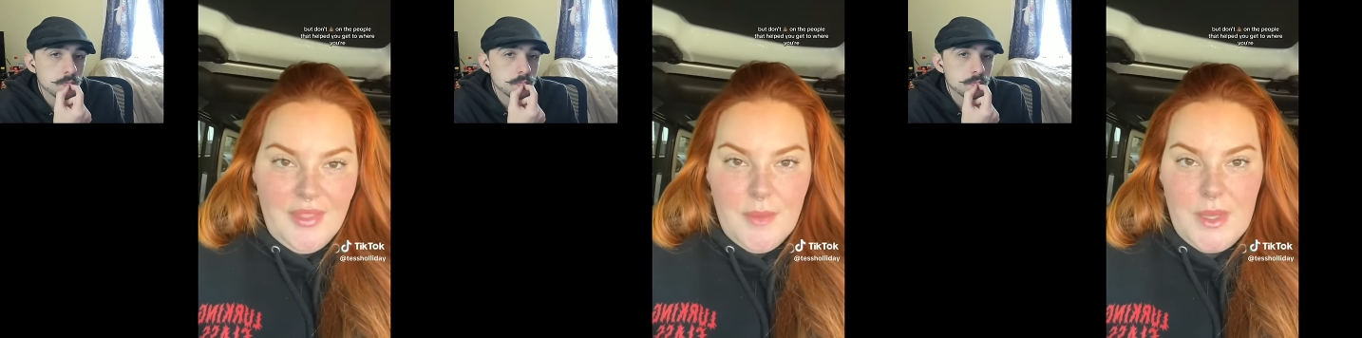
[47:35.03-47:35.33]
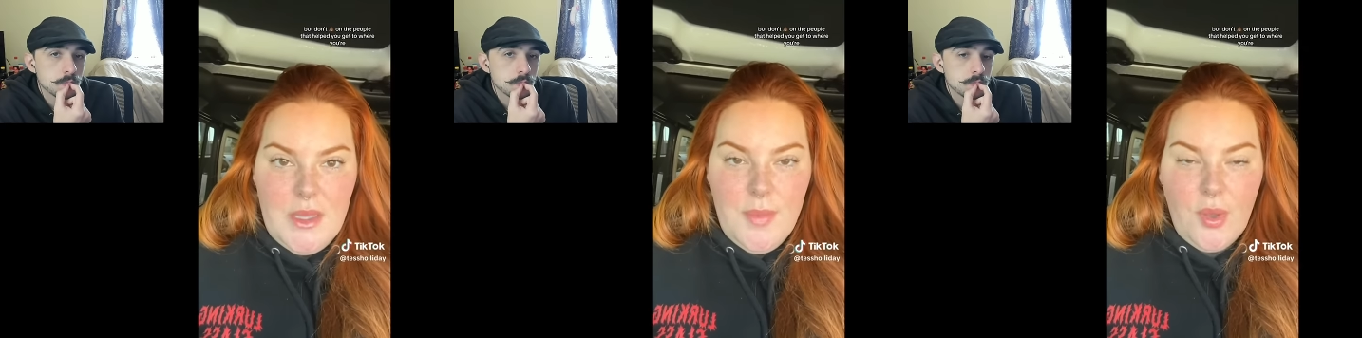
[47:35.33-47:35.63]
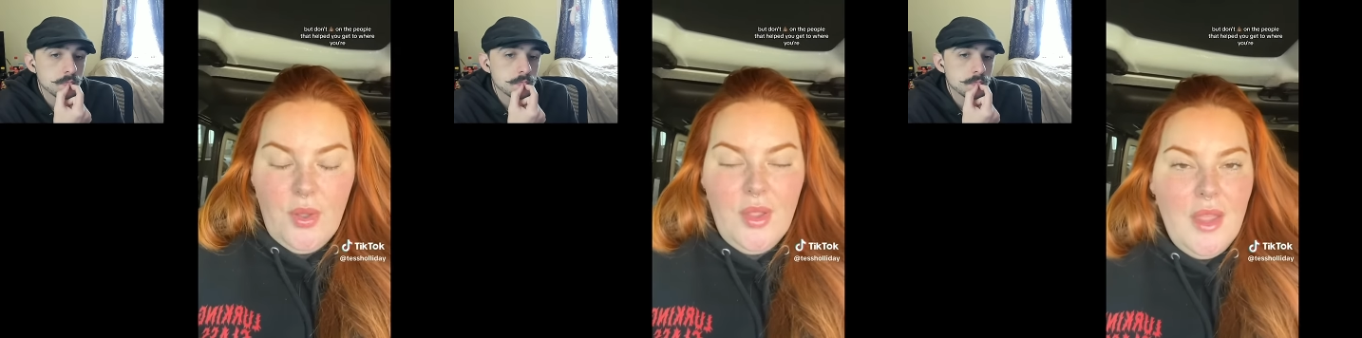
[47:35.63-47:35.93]

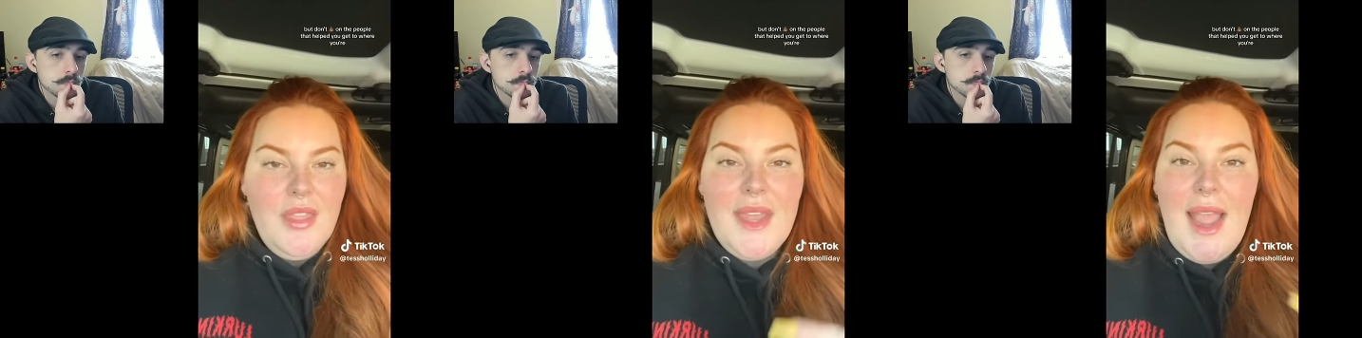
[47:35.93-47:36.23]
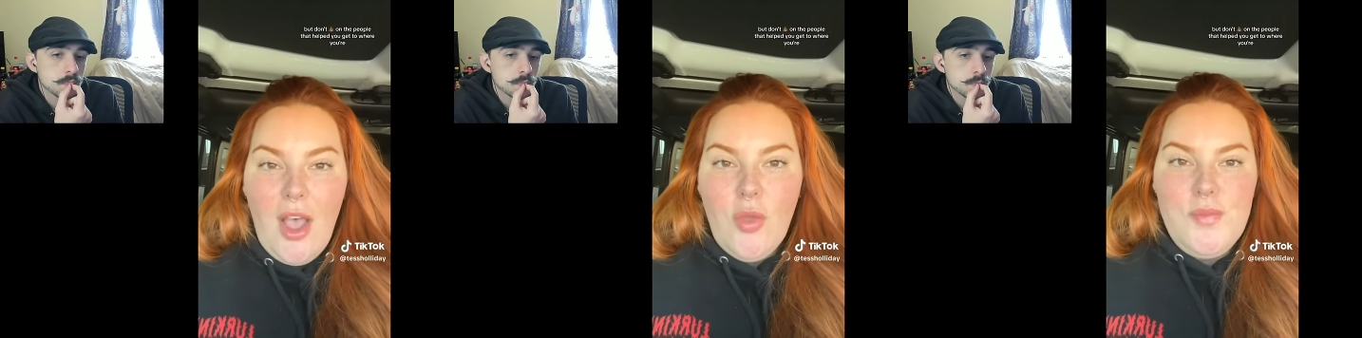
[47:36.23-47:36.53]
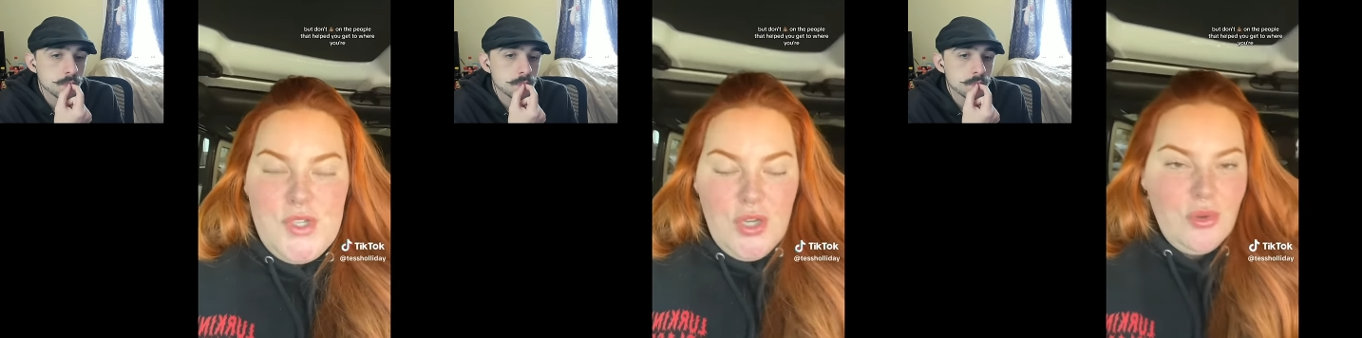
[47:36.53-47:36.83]
Speaker 1: people that
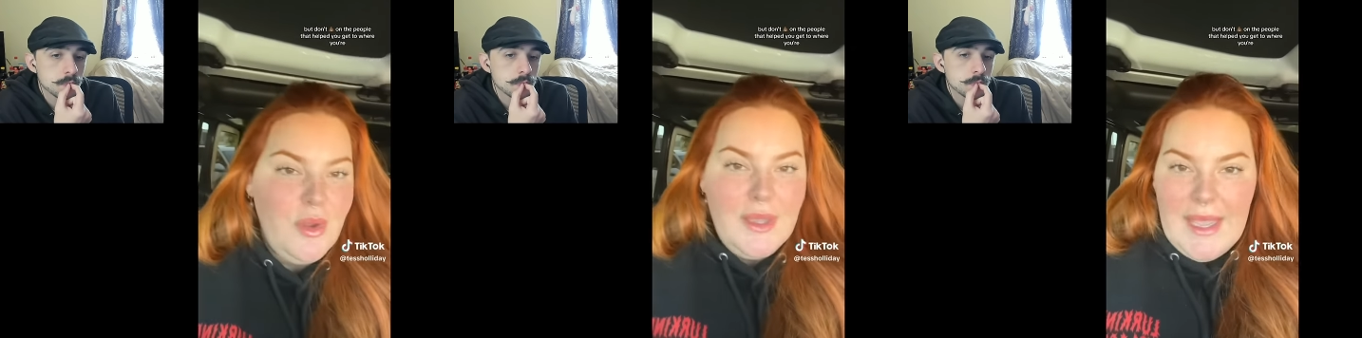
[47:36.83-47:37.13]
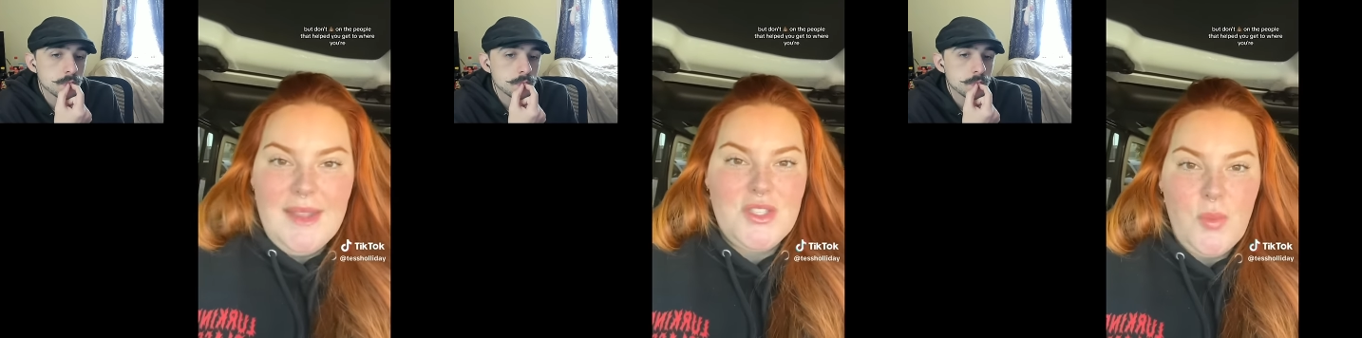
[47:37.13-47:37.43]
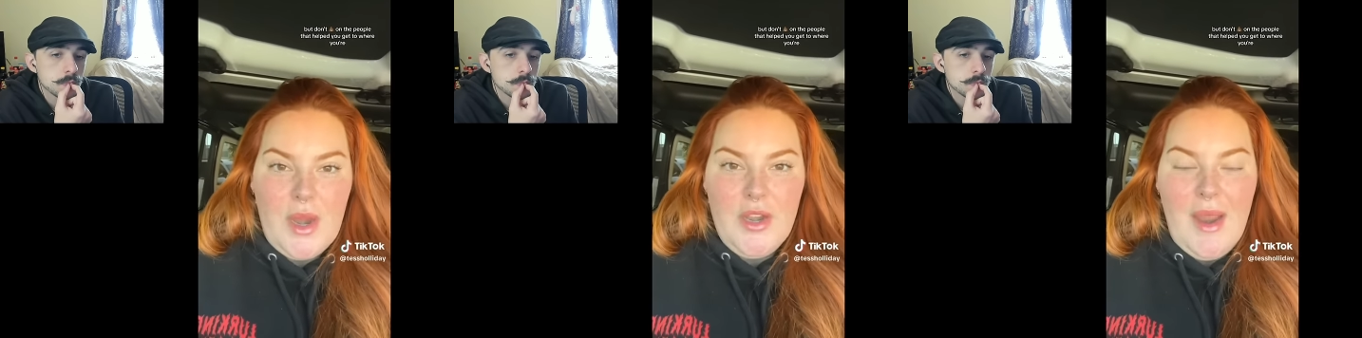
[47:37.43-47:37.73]
helped you get to
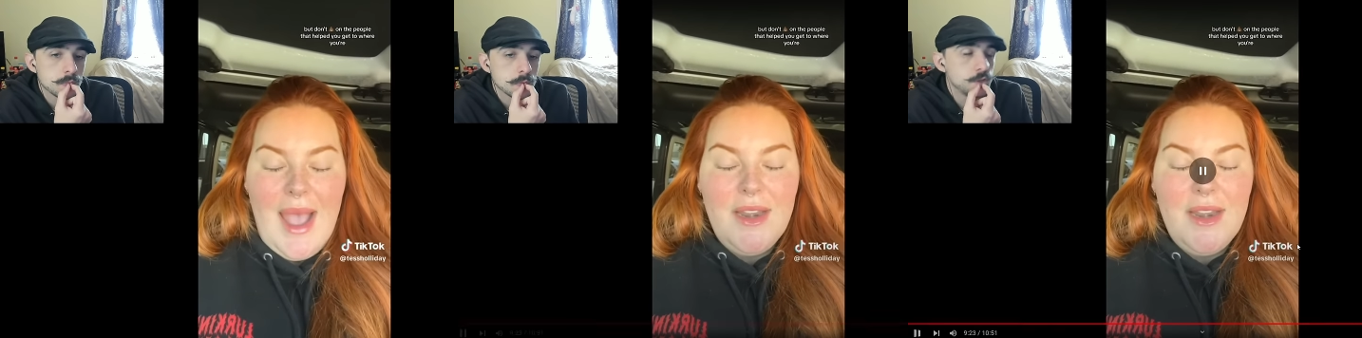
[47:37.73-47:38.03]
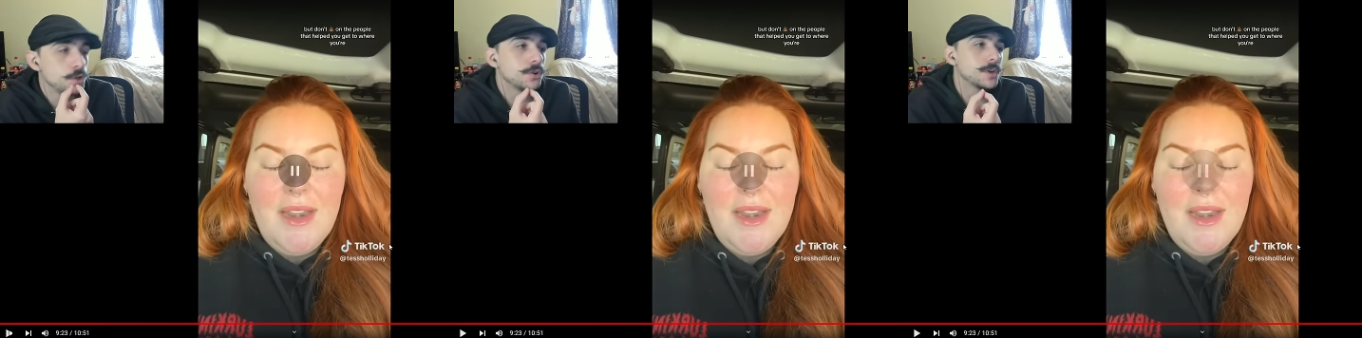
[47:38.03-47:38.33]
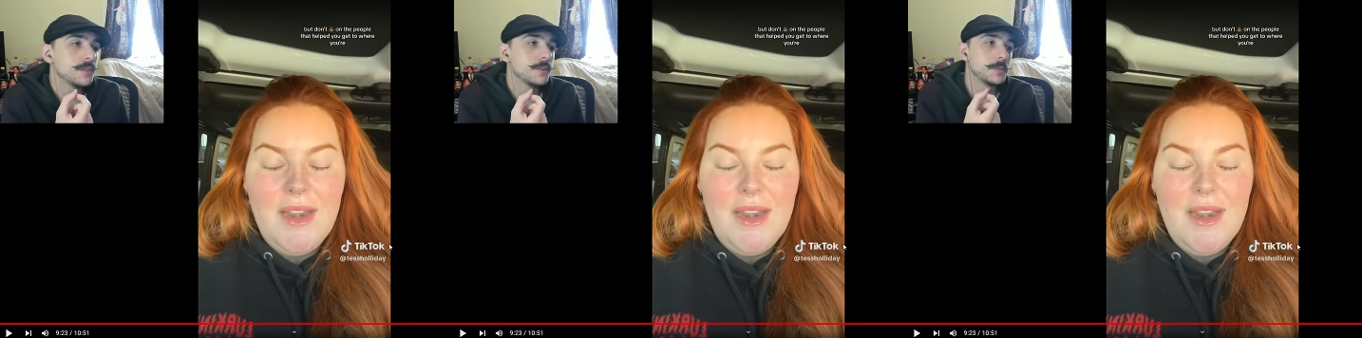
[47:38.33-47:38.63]
where you're at.
Speaker 2: You don't
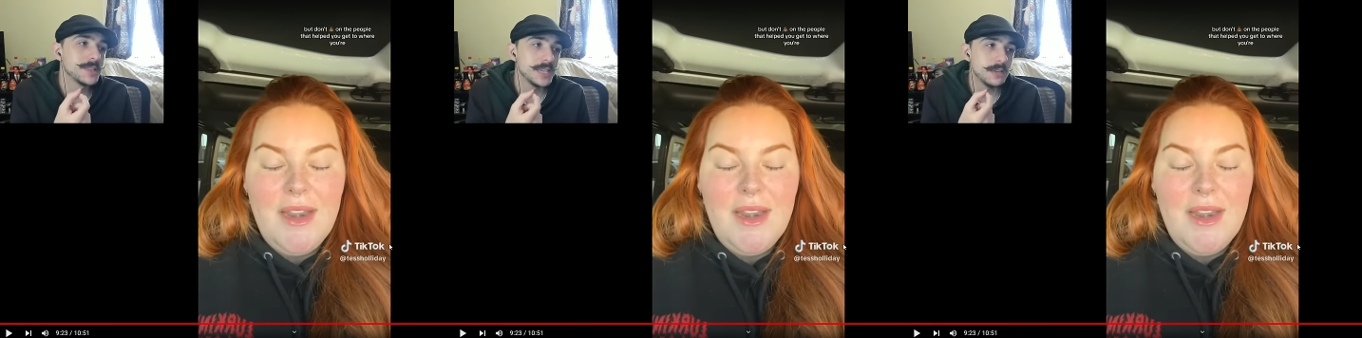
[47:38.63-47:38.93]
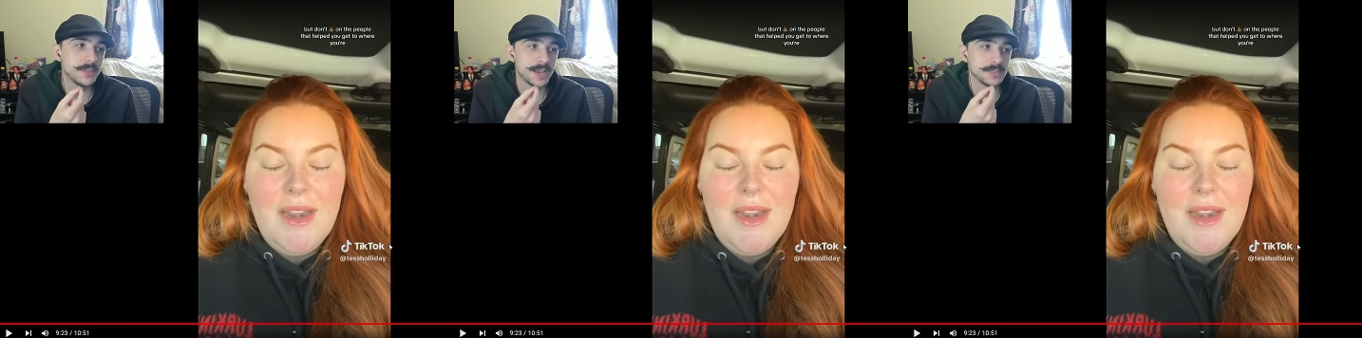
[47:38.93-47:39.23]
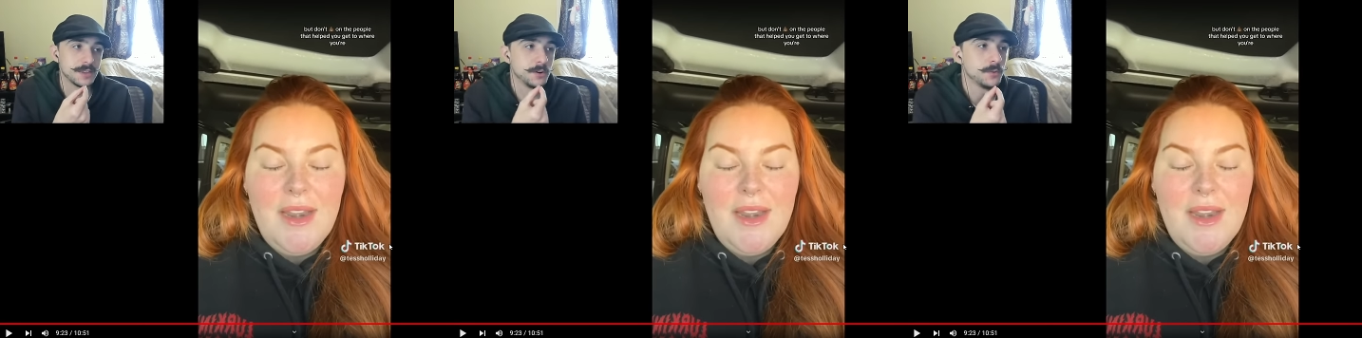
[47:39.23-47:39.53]
even believe that
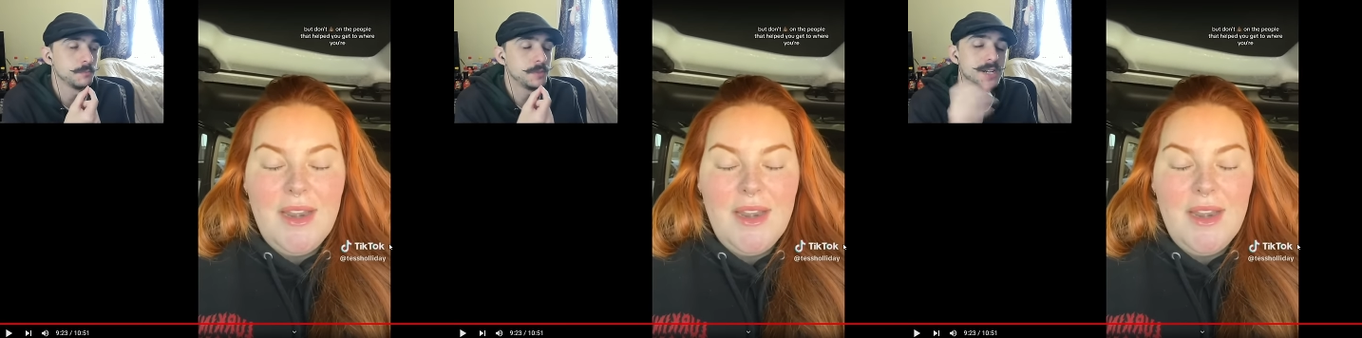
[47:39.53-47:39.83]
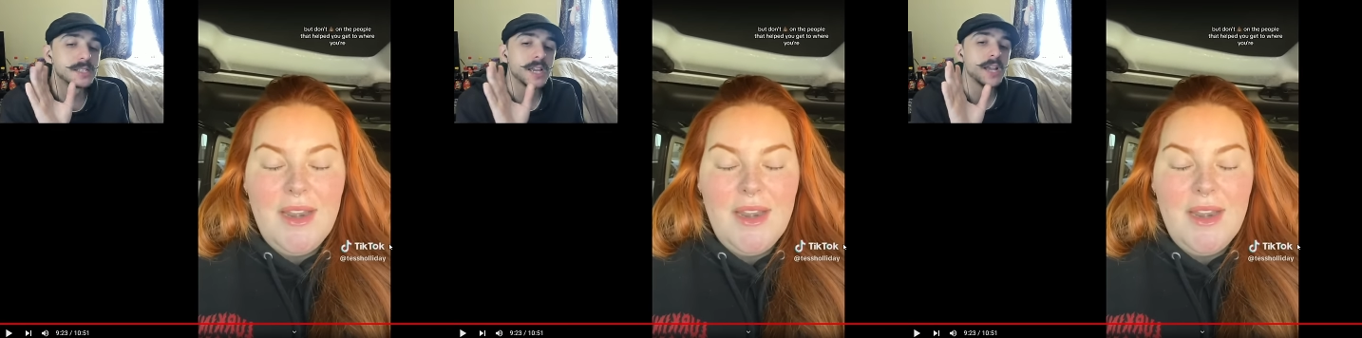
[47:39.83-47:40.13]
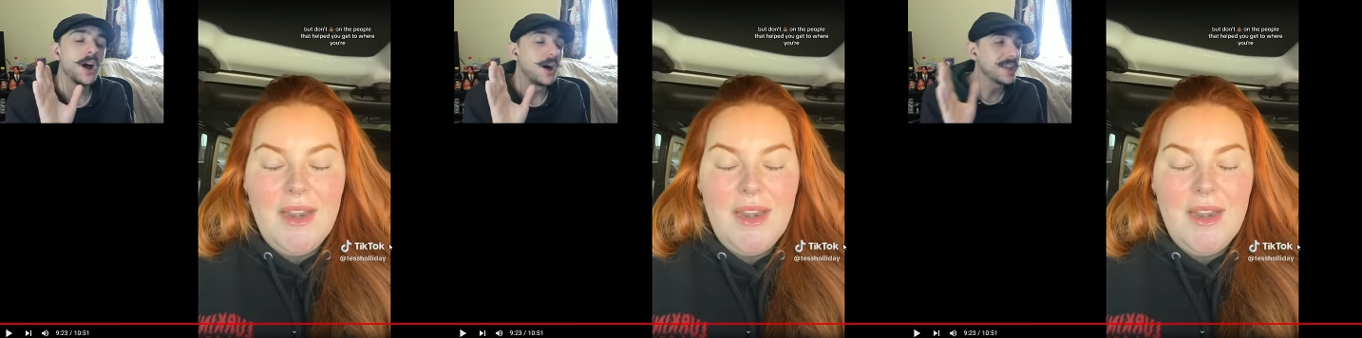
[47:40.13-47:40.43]
though, because
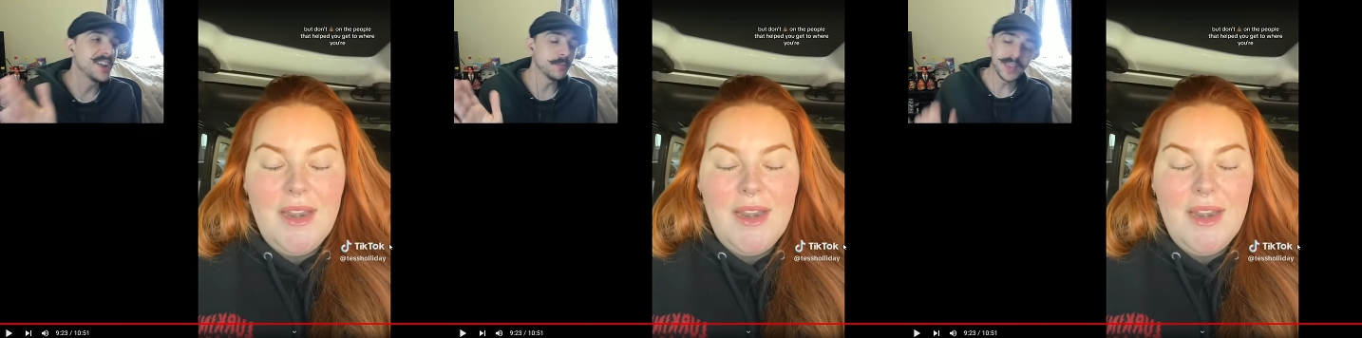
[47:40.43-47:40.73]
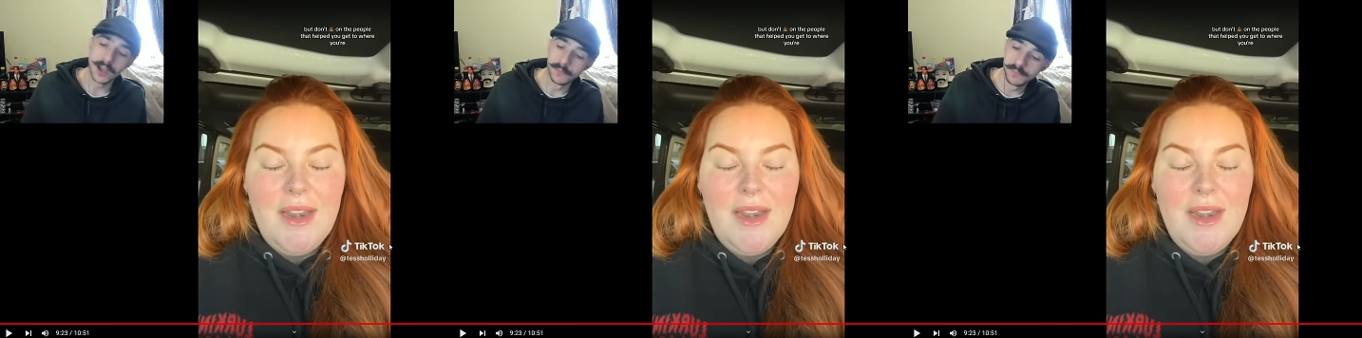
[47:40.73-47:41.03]
hear me out.